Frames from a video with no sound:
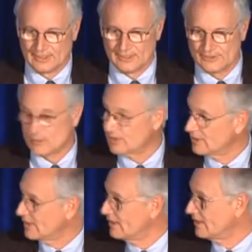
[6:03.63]
is whether
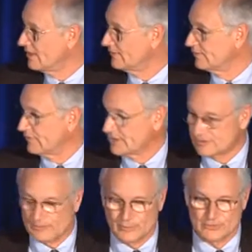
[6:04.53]
they had to have
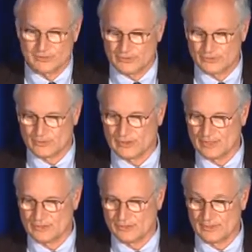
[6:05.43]
invasive procedures
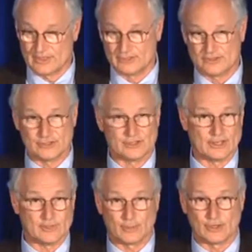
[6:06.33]
without general anesthesia,
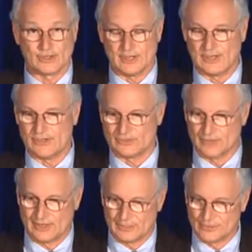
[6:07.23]
like percutaneous
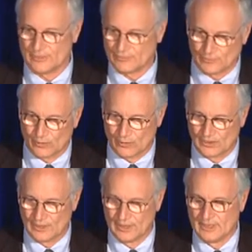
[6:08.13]
drainage. Number
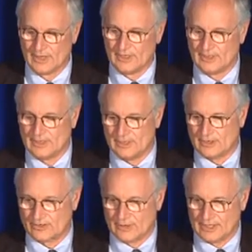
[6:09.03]
4
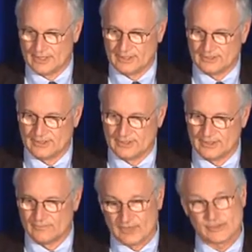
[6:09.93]
grade is
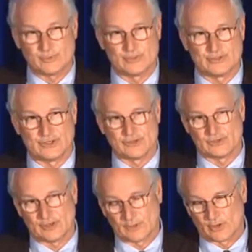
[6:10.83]
invasive
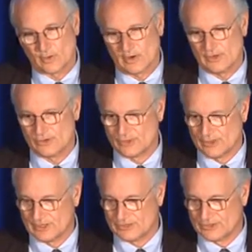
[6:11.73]
procedures that require
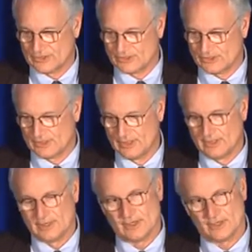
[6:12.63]
general anesthesia.
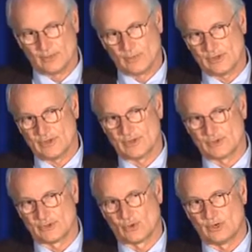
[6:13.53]
And then whether there
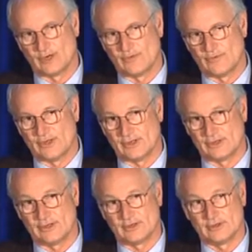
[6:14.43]
was organ
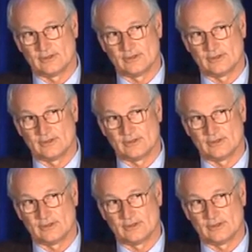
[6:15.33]
failure,